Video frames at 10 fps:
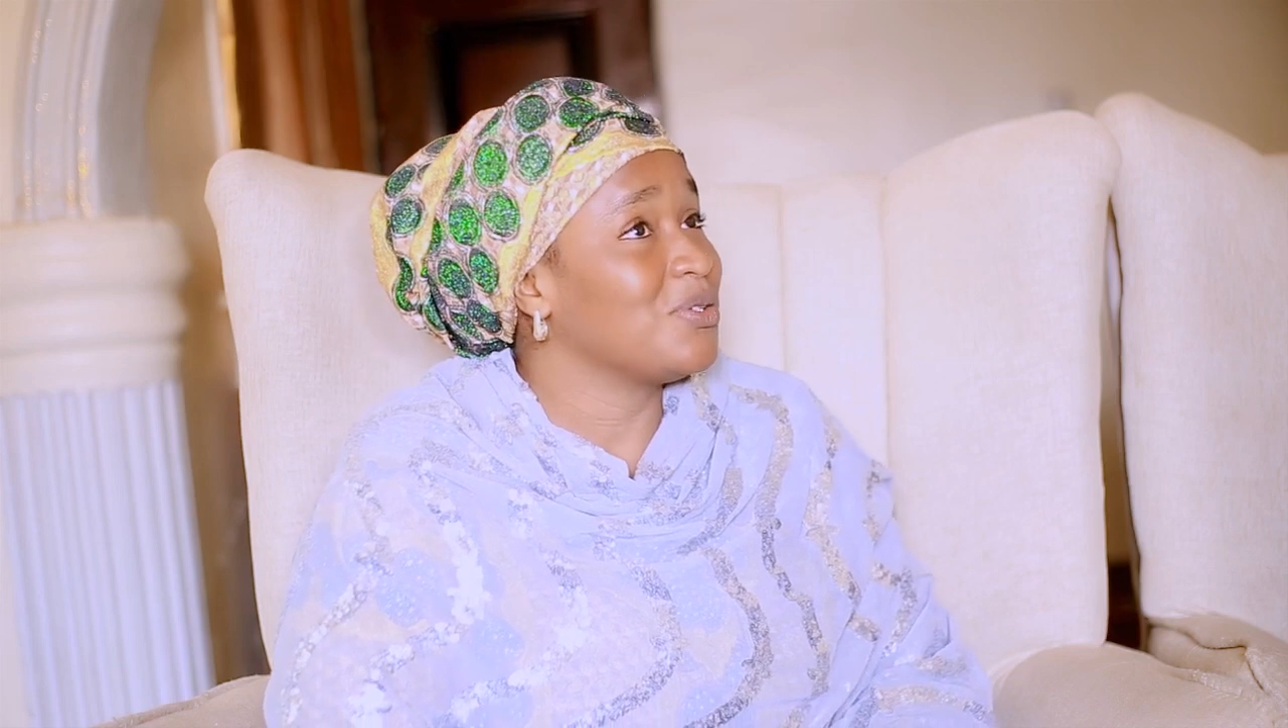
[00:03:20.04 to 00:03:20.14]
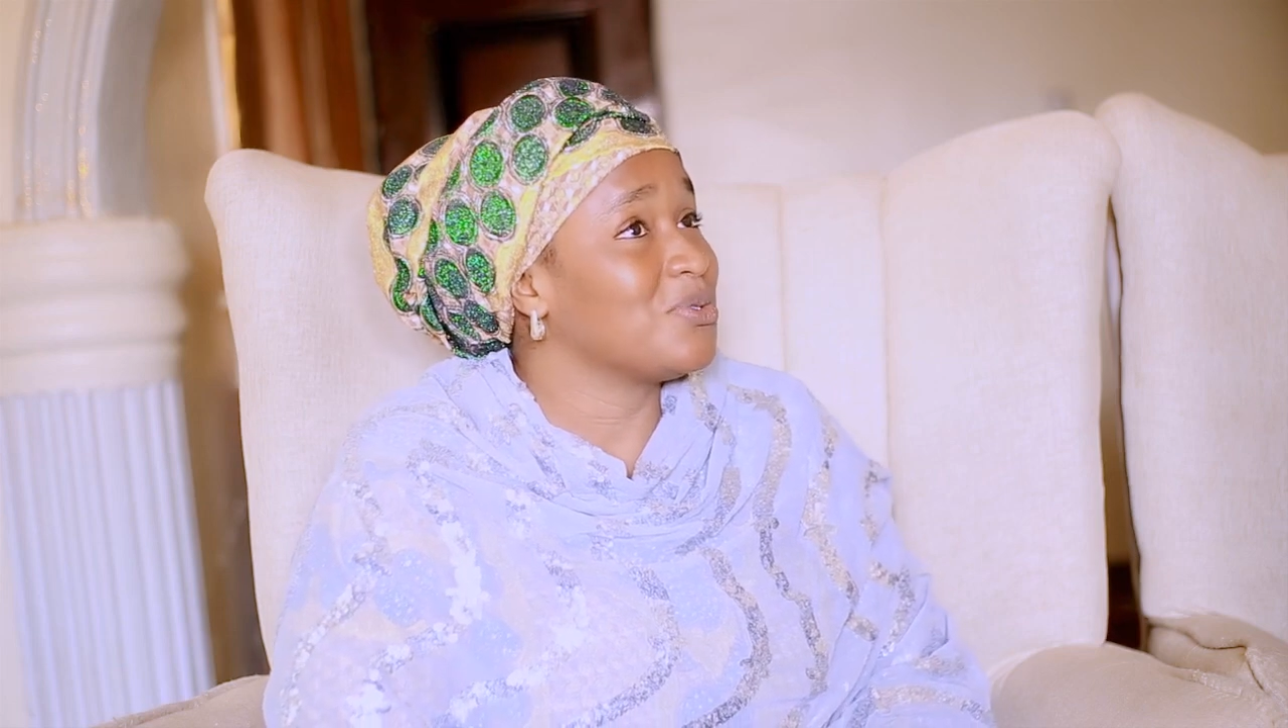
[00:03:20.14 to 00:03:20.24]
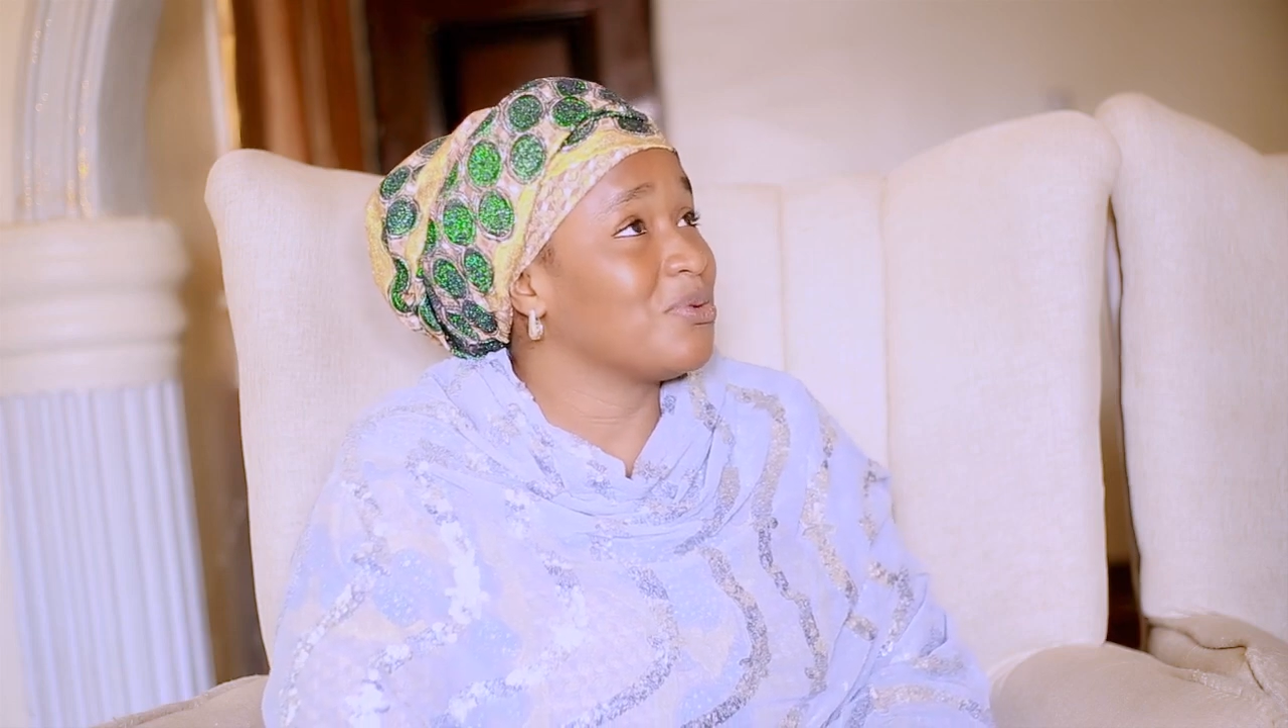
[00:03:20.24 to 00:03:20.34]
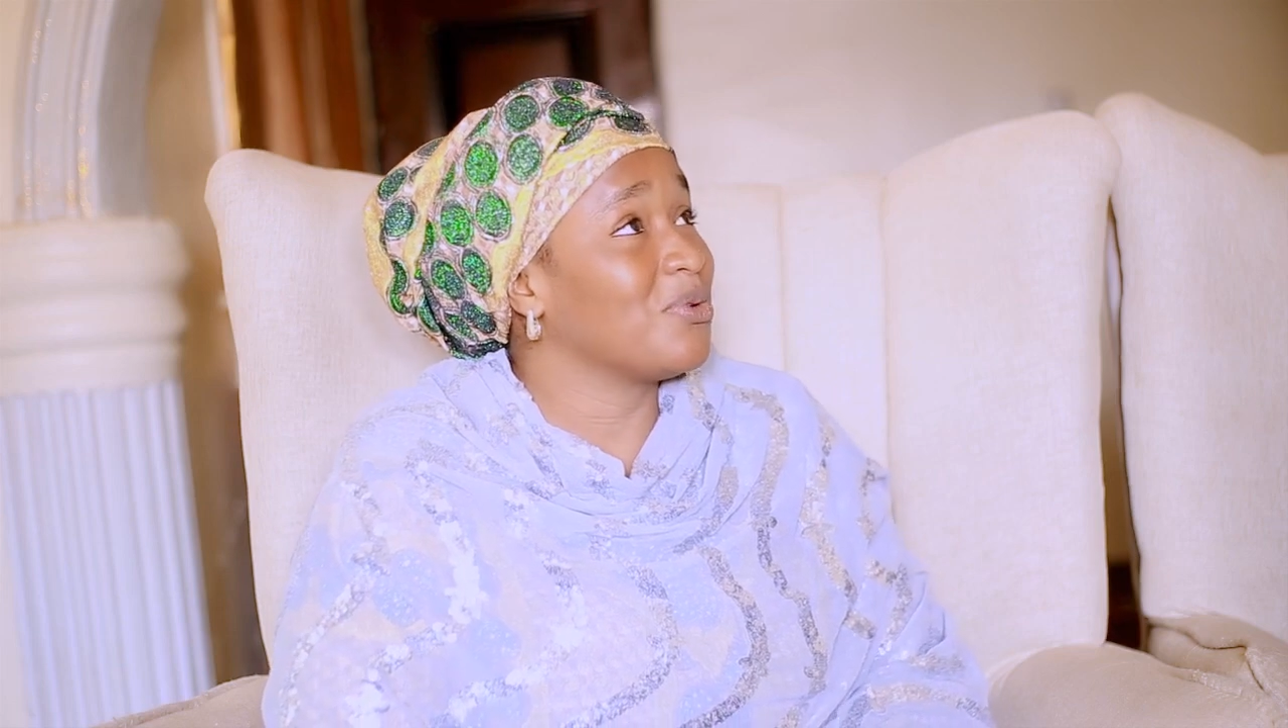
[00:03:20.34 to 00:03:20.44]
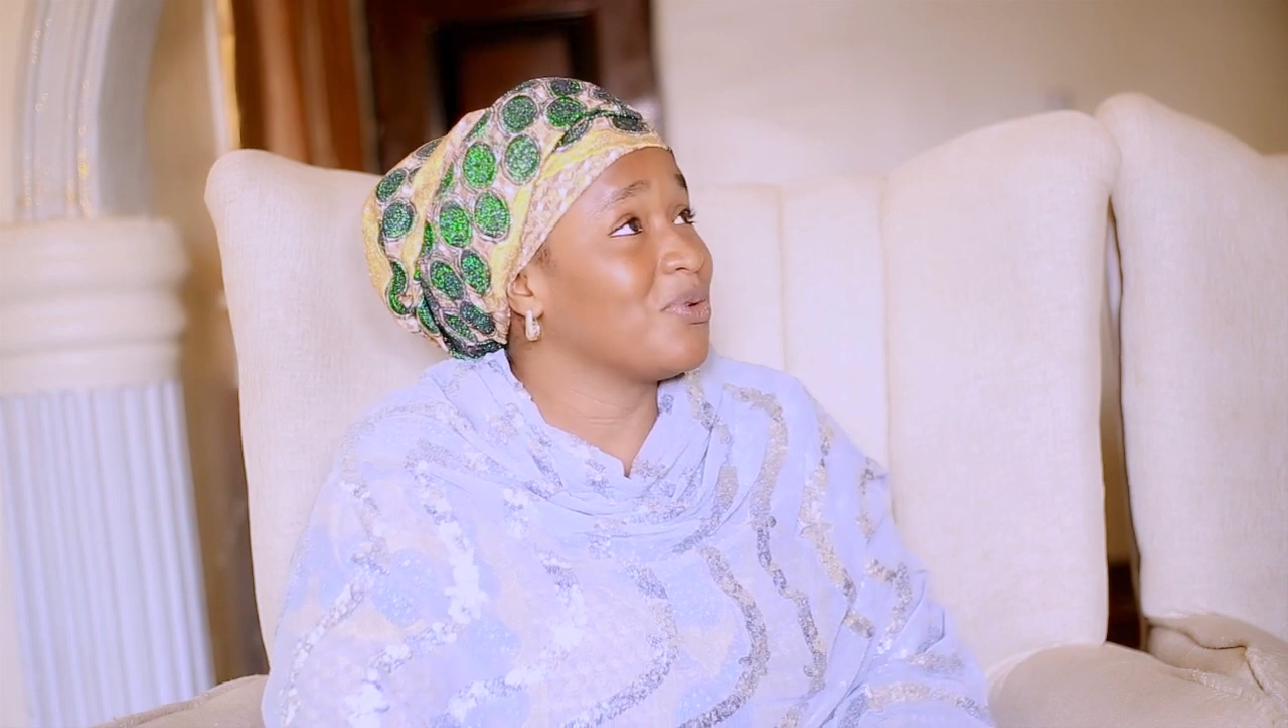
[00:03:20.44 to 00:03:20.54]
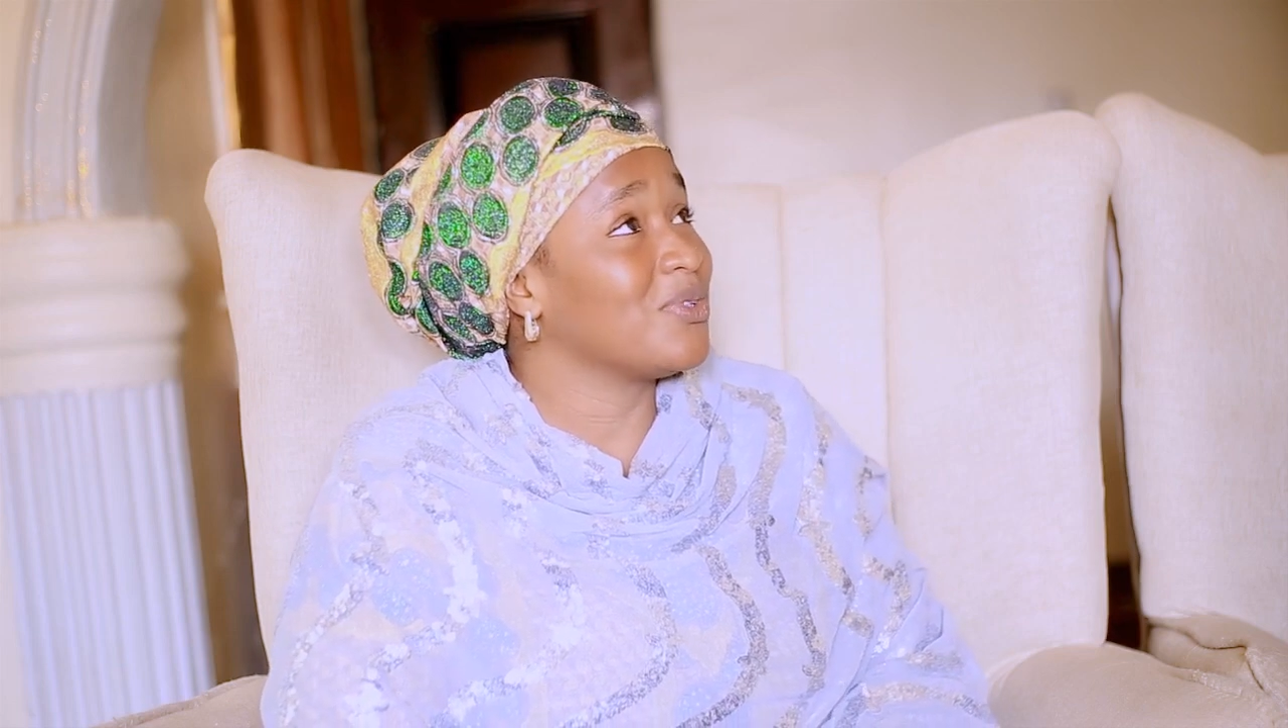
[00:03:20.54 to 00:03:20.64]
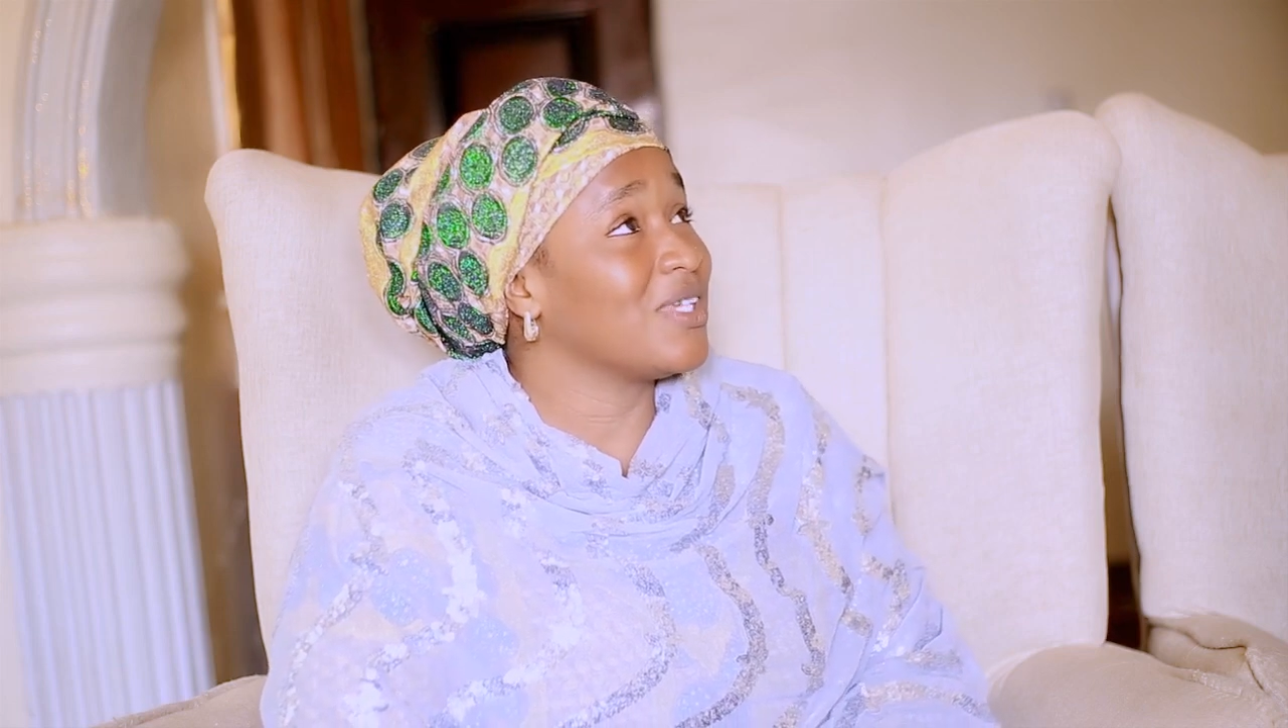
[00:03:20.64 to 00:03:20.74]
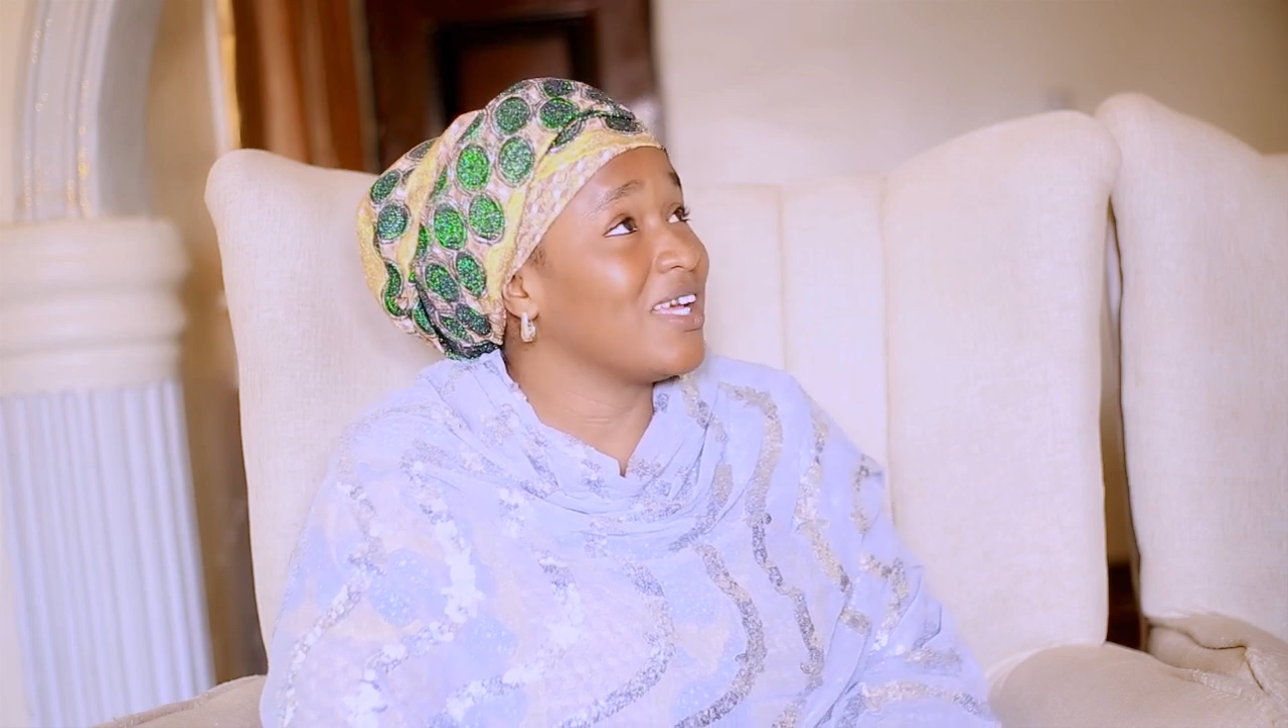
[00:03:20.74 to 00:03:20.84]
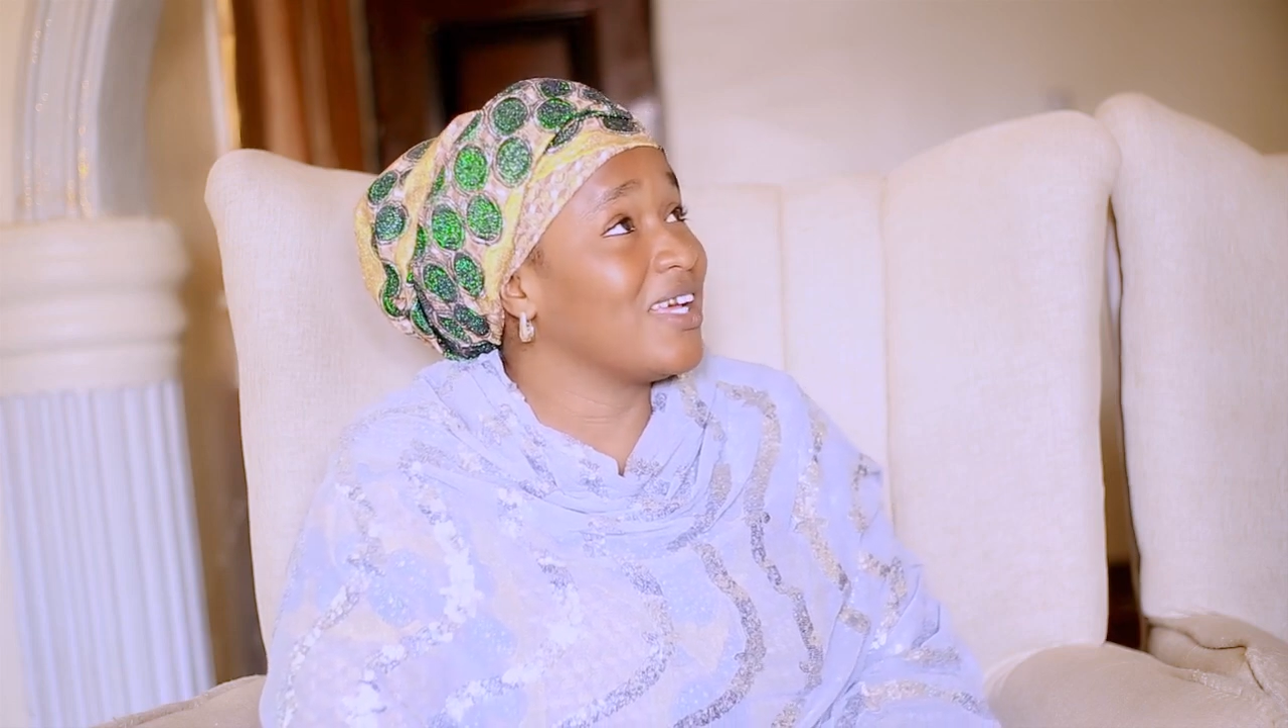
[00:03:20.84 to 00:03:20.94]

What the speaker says: So